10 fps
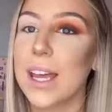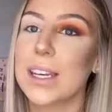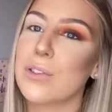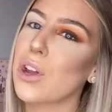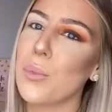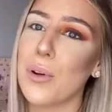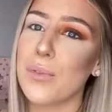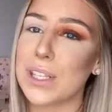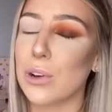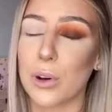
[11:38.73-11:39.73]
Now, don't worry if
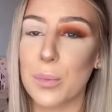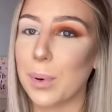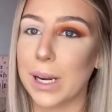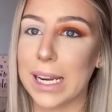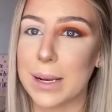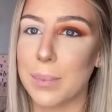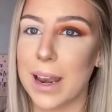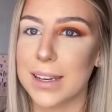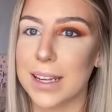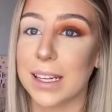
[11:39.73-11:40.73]
it's not completely
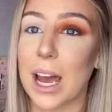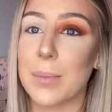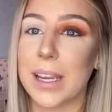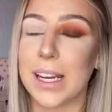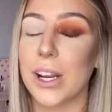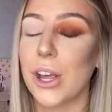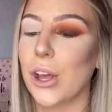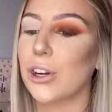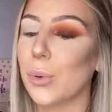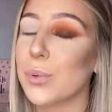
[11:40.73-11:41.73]
blended. I mean,
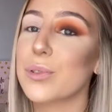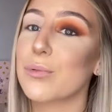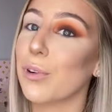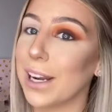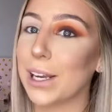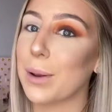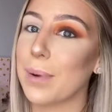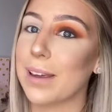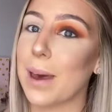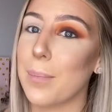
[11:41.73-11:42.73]
no one's really going to
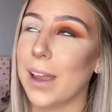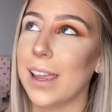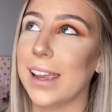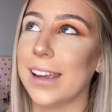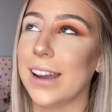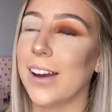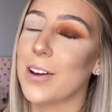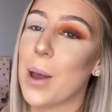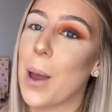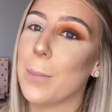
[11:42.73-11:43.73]
be that picky,
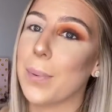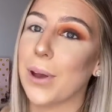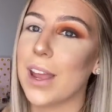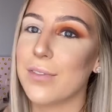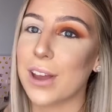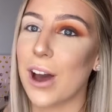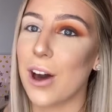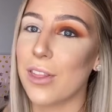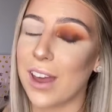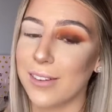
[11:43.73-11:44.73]
but if they
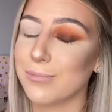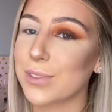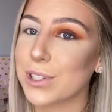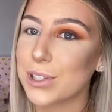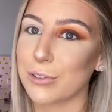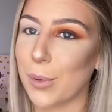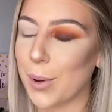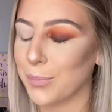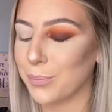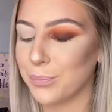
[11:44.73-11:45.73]
are, then screw
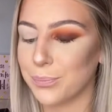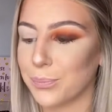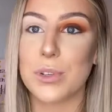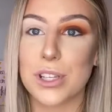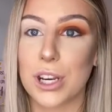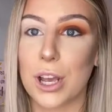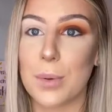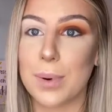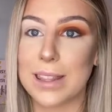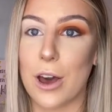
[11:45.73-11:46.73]
them. I'm just going to
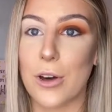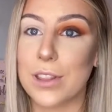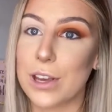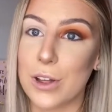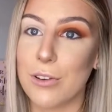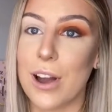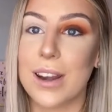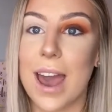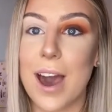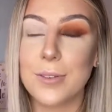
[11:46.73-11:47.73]
complete that on the other eye
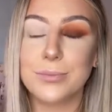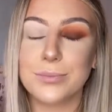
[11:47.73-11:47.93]
now.